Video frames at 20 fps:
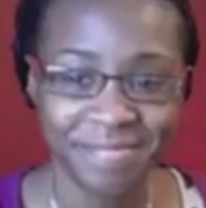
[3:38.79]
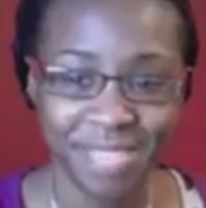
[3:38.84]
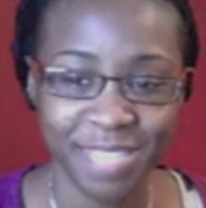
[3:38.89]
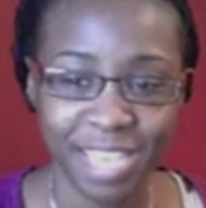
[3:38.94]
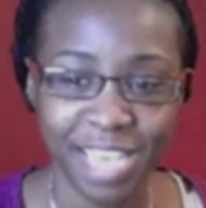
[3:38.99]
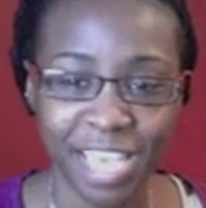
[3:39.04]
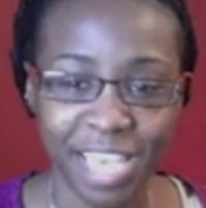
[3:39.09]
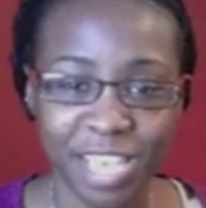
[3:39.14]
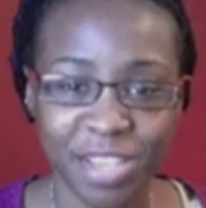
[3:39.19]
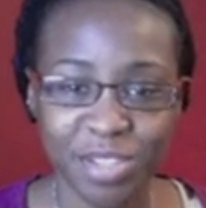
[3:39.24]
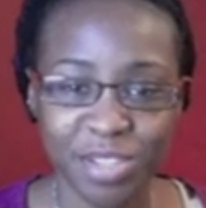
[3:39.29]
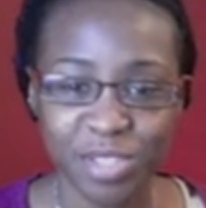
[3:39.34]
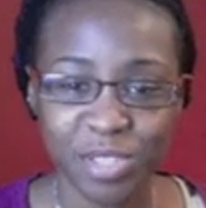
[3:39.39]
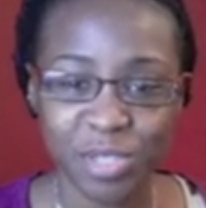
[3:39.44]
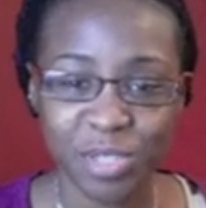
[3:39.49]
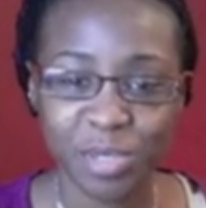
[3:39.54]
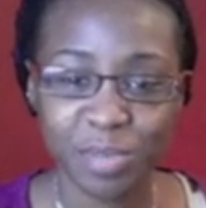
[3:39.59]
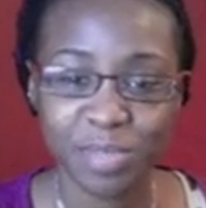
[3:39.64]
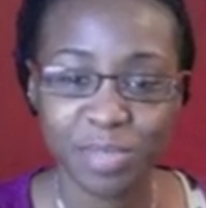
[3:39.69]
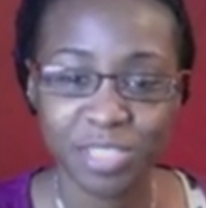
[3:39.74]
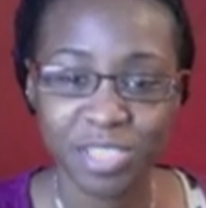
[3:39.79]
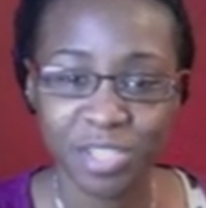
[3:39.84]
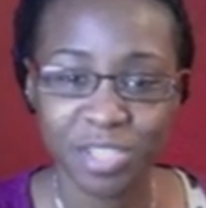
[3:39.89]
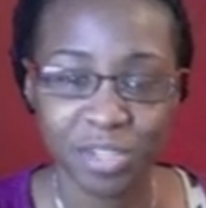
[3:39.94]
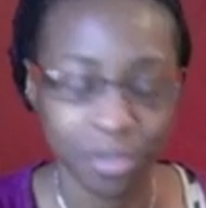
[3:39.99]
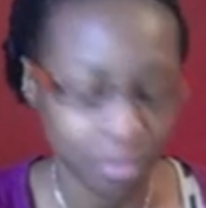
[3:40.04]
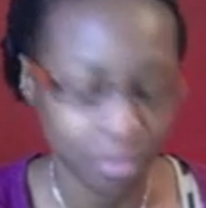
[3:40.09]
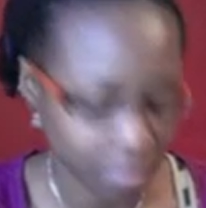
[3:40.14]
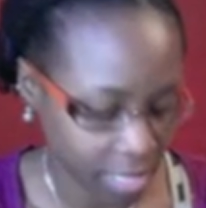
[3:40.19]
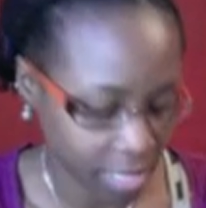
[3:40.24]
Hey YouTube, it's your
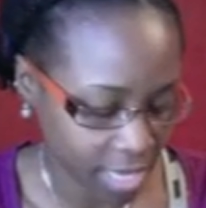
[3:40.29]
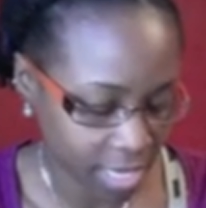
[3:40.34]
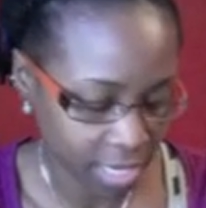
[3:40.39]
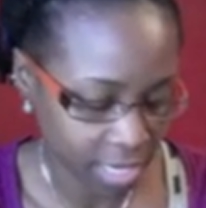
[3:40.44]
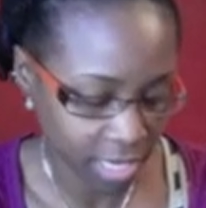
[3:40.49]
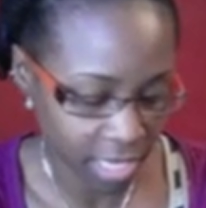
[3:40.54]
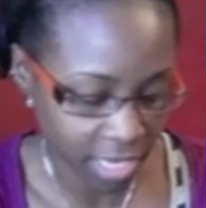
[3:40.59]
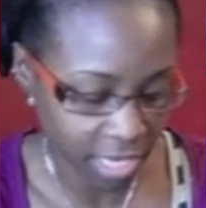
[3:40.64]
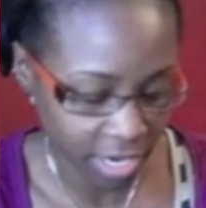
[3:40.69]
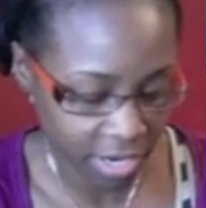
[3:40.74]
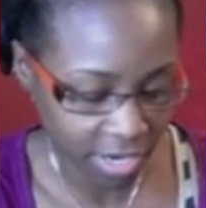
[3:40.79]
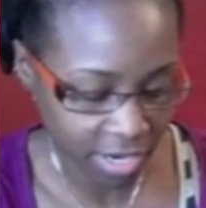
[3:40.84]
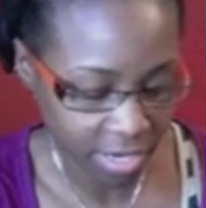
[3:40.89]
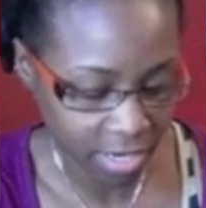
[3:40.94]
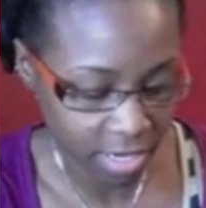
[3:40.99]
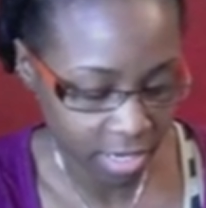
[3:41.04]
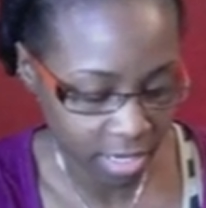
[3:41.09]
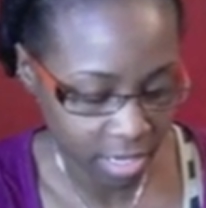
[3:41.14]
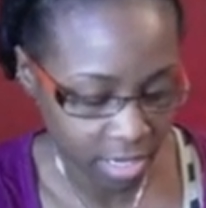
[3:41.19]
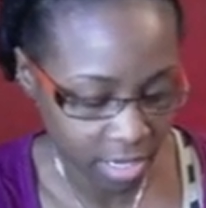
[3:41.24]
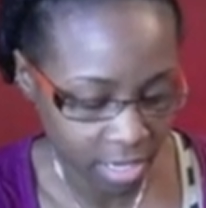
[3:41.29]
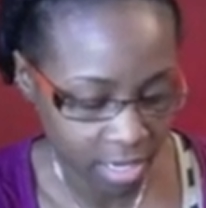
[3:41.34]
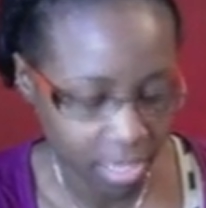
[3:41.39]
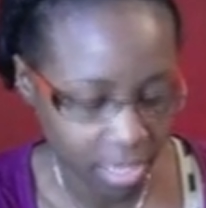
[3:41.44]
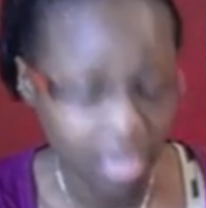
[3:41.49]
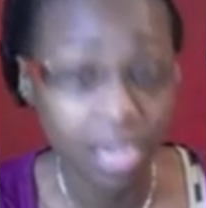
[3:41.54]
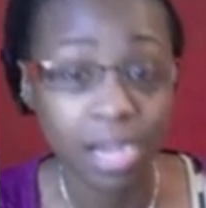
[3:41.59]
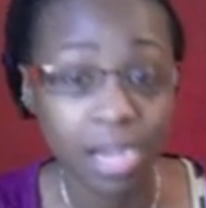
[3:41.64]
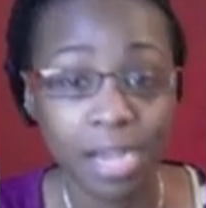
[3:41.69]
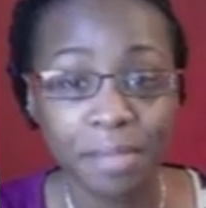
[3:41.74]
girl Me-Anie here.
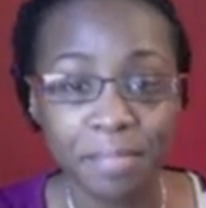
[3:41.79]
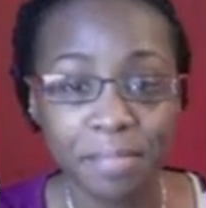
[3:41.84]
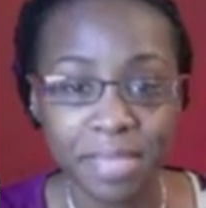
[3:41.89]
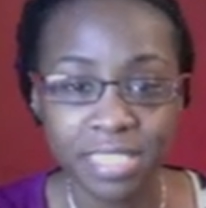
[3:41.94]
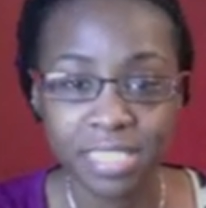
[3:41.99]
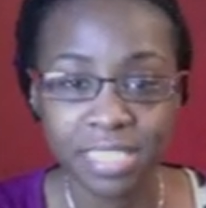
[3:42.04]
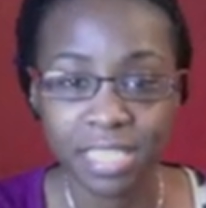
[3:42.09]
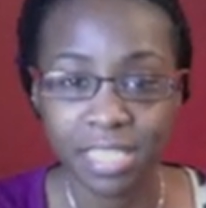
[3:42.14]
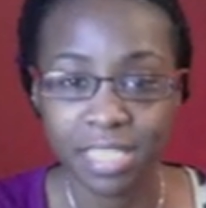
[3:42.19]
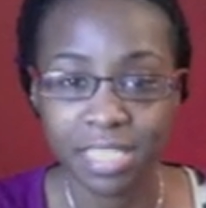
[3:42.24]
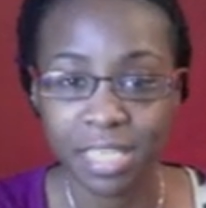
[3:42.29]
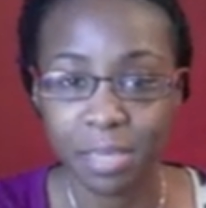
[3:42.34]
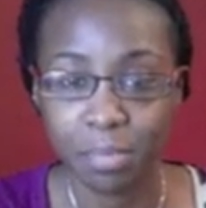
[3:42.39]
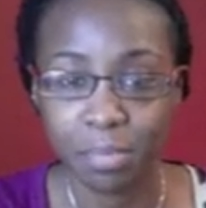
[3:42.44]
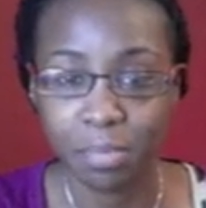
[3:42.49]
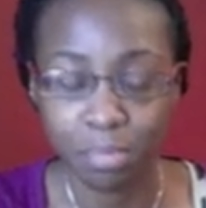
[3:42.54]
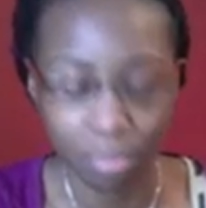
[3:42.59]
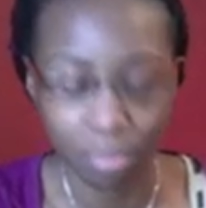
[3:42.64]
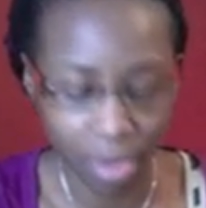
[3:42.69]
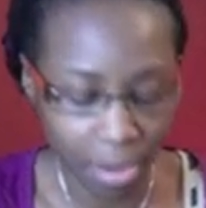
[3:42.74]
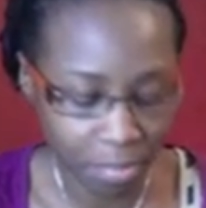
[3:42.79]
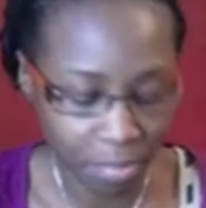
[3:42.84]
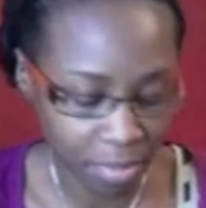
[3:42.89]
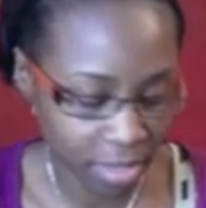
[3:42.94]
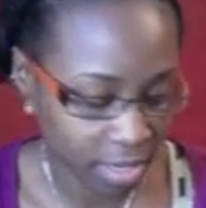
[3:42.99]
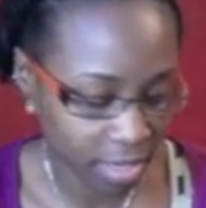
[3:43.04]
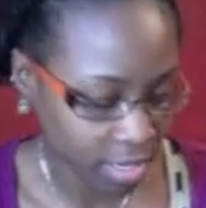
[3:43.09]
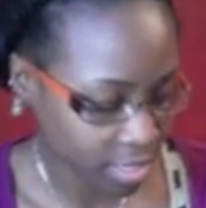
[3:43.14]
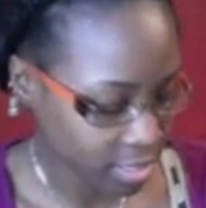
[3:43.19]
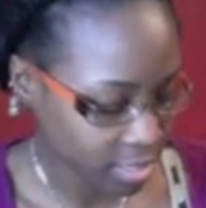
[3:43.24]
I'm basically
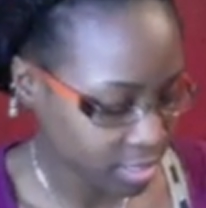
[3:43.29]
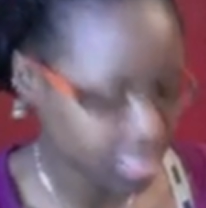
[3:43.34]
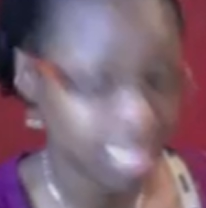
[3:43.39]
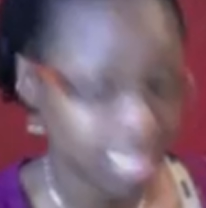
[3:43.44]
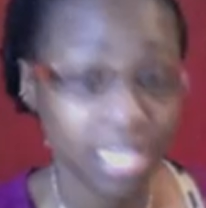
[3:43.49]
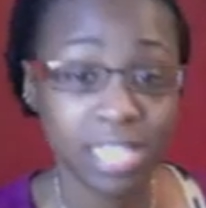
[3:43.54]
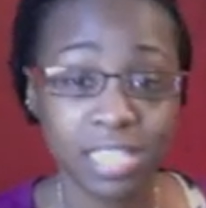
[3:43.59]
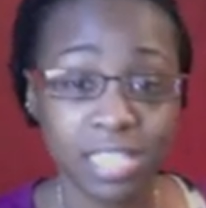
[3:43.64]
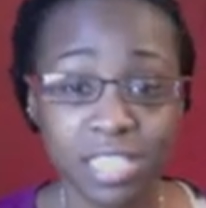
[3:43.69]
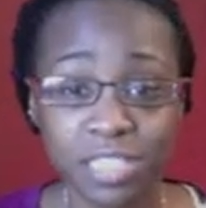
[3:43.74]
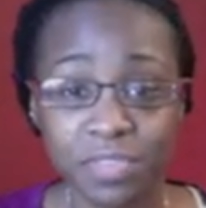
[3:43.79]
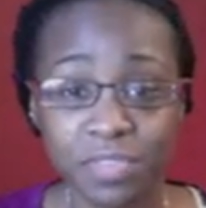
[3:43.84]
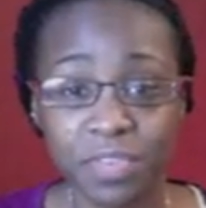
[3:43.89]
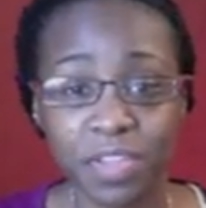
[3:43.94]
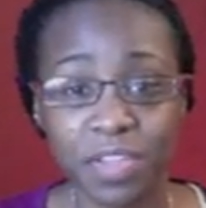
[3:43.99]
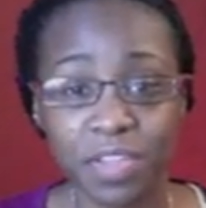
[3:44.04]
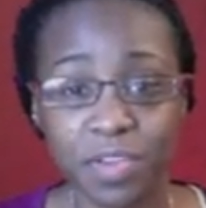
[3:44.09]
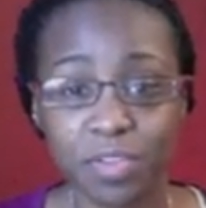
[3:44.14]
prepping to get this video